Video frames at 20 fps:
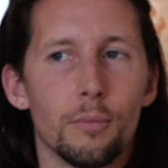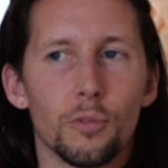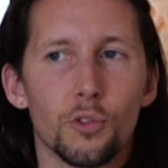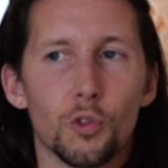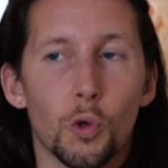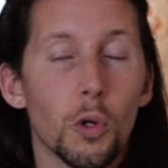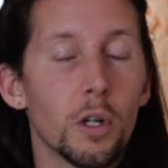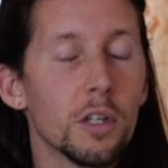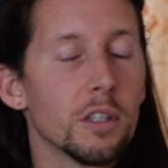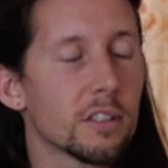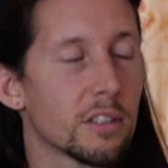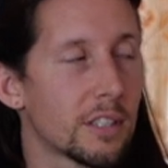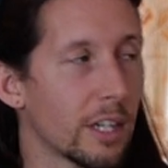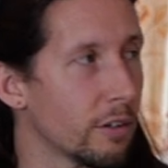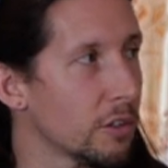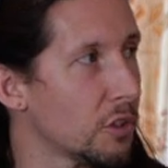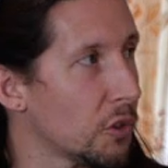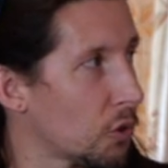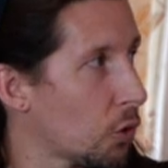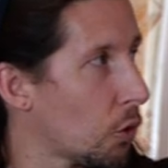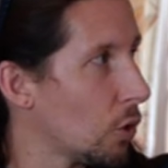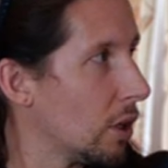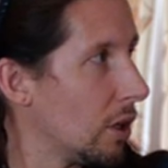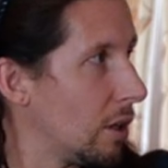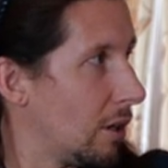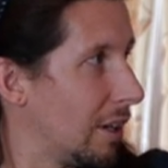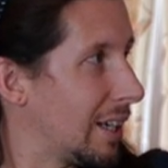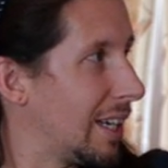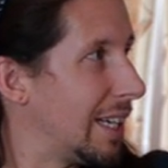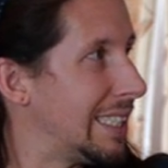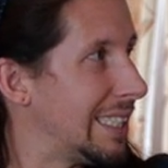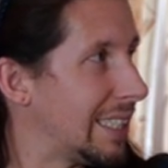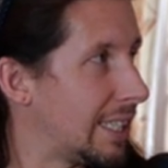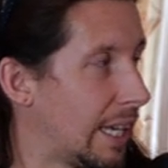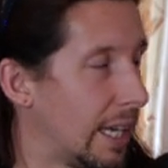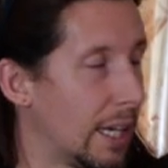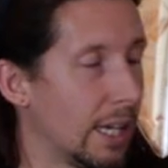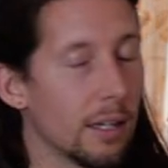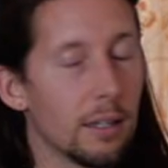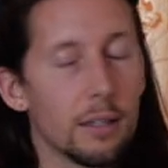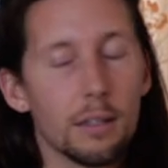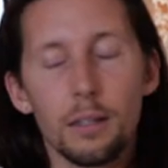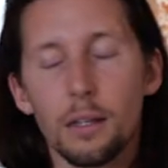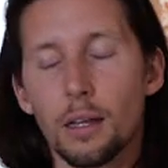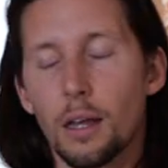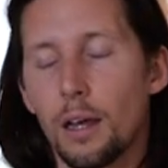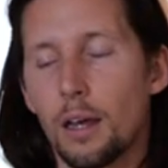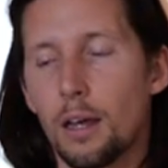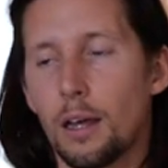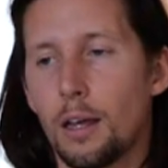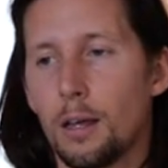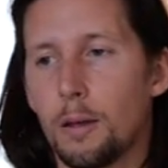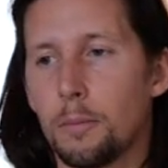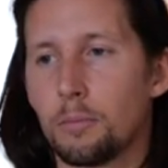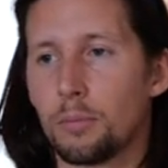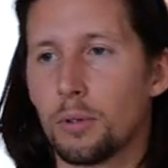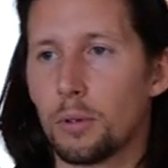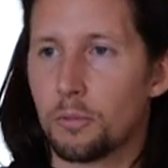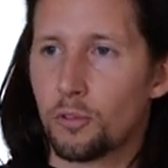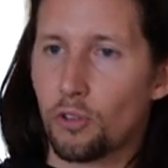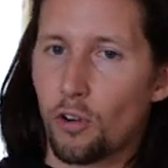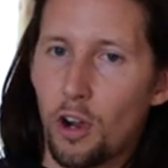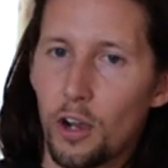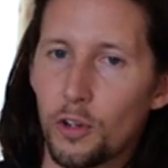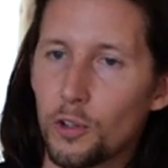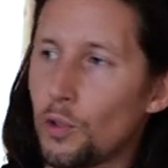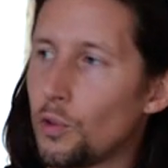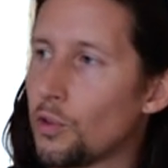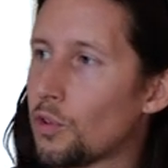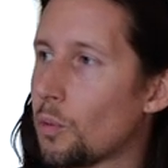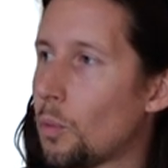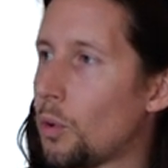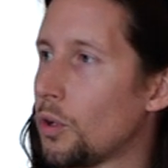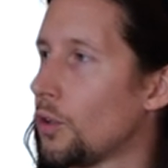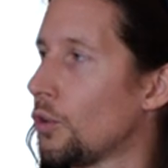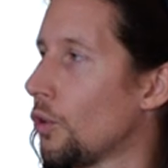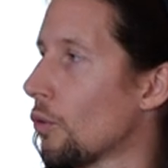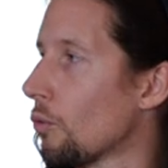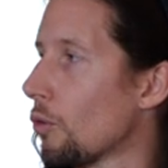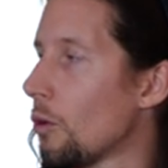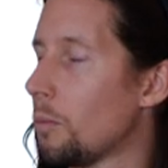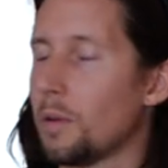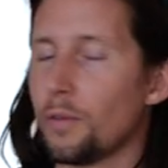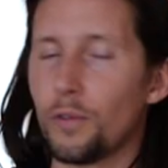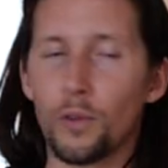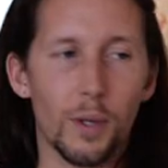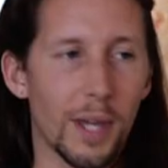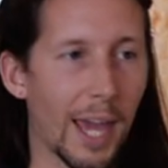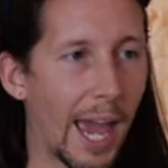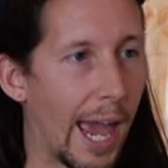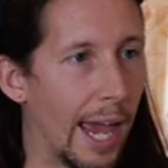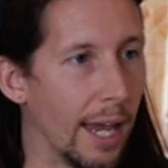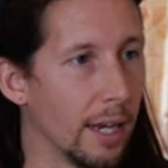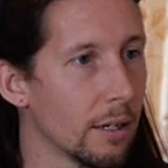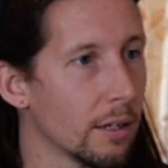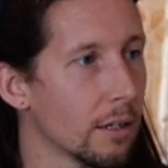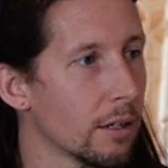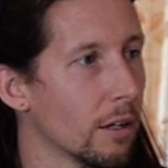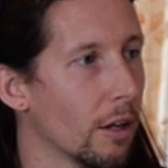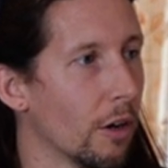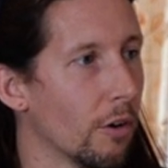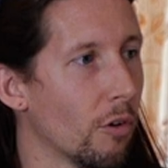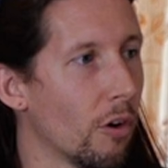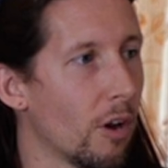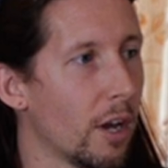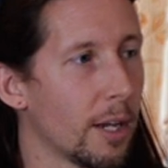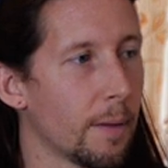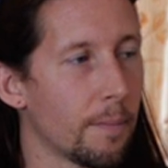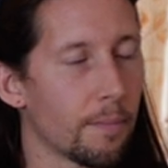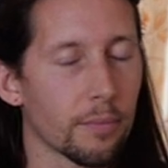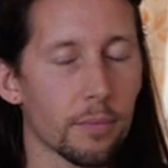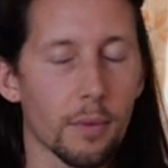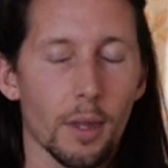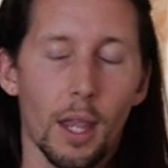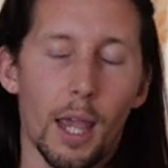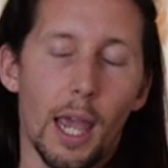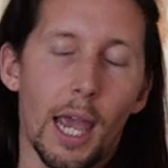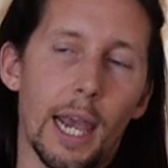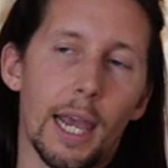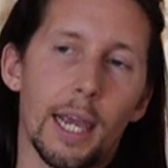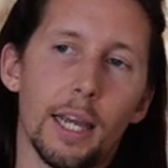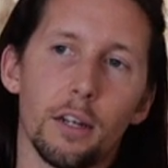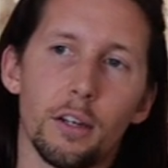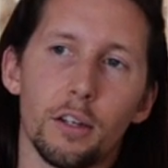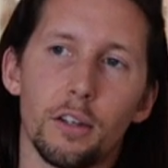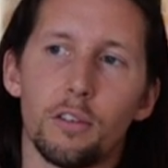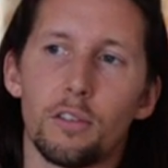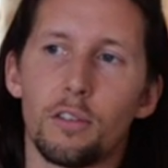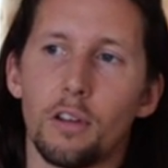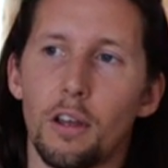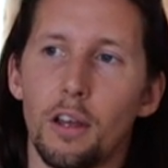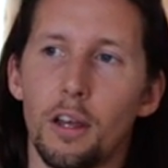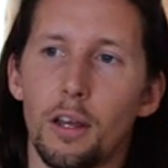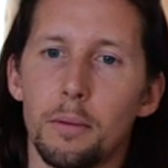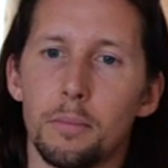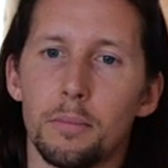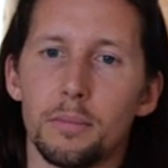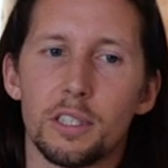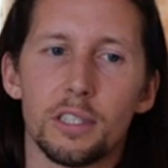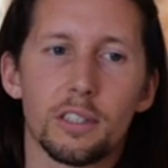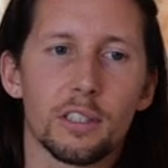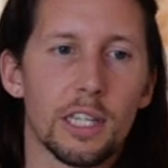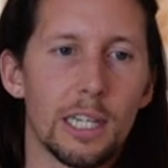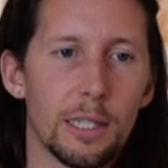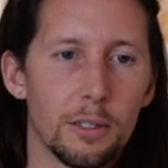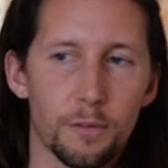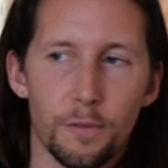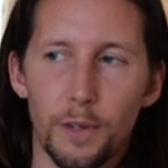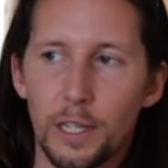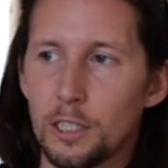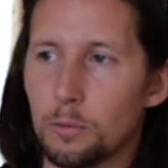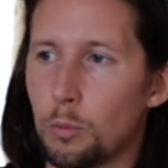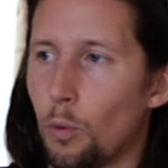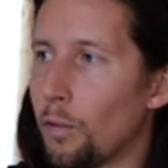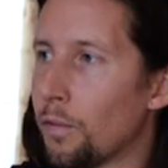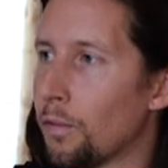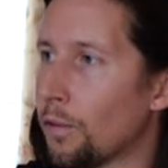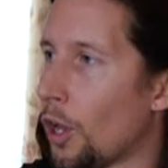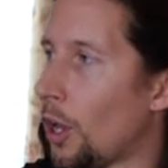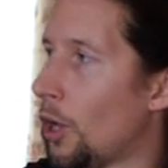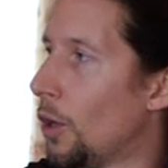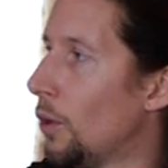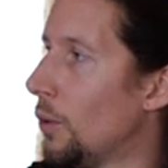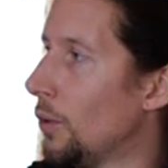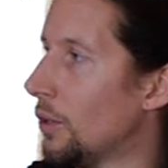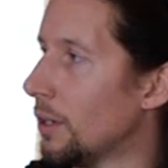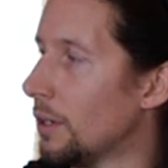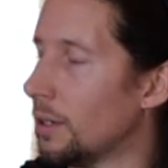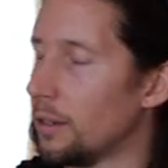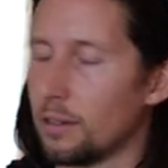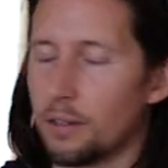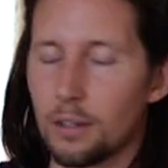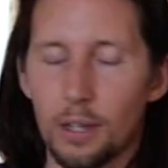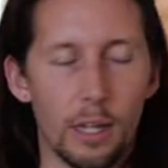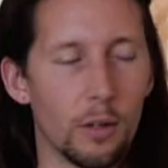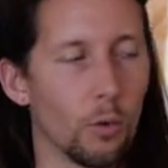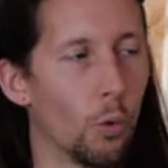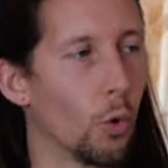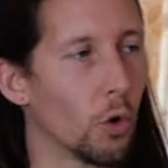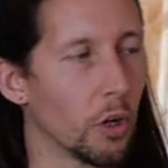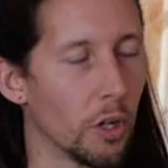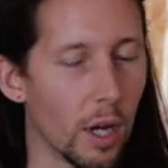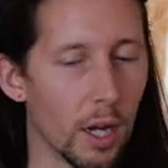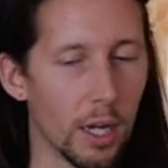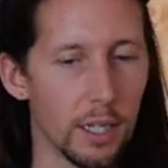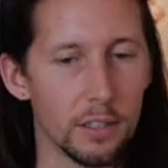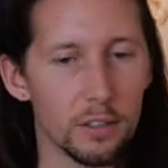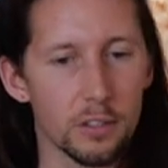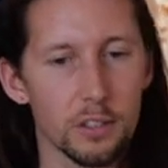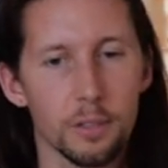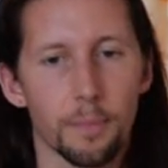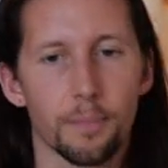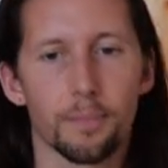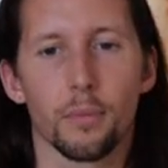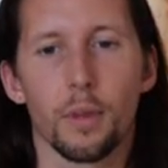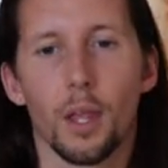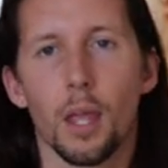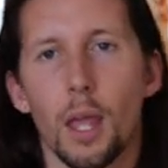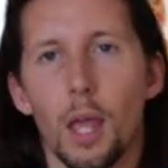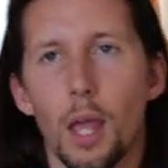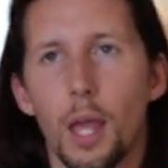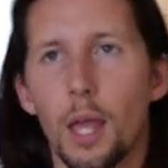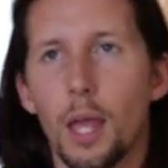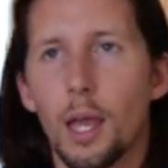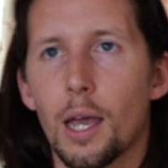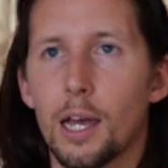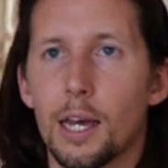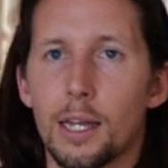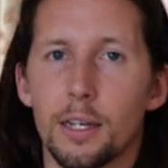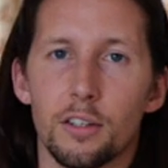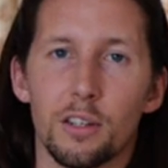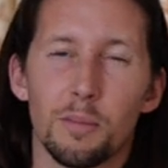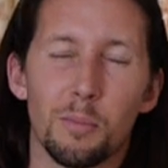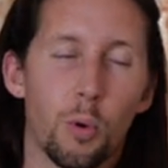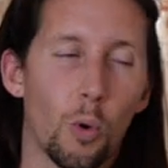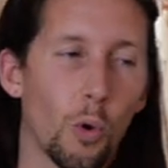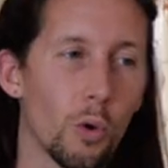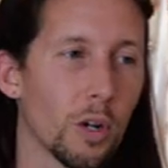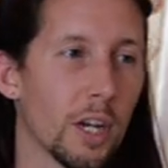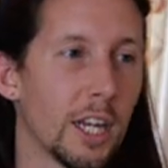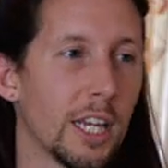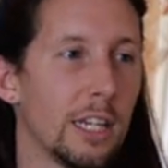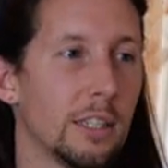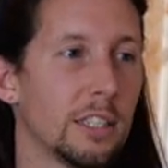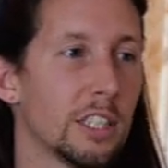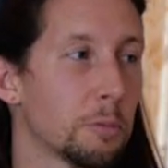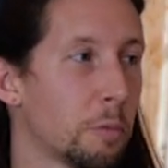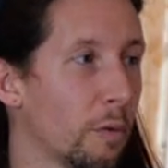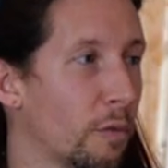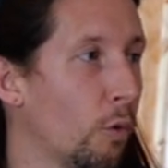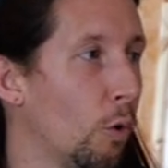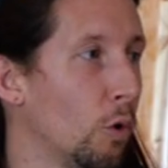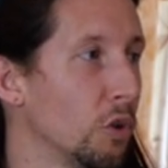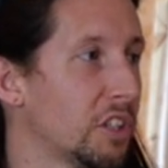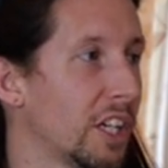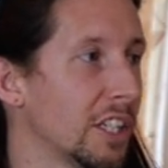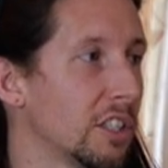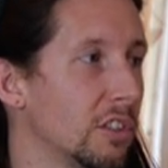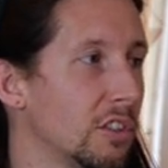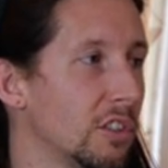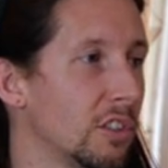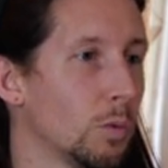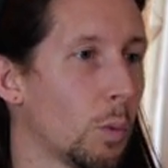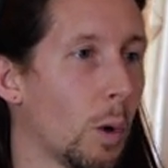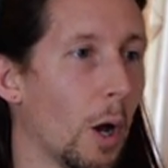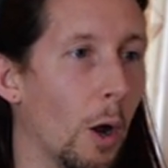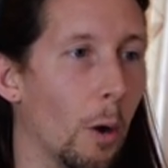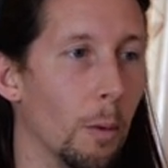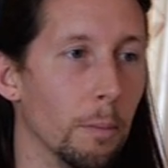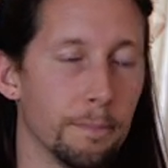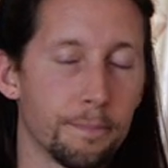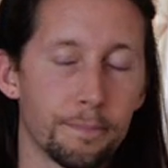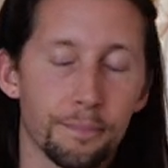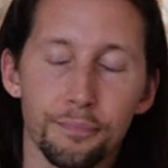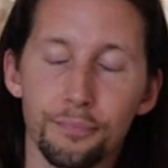Toilets, there is a toilet located here, but try and use the one in your room if you can, all right? And just keeps things more flowed and organized. And importantly, just before sessions as well.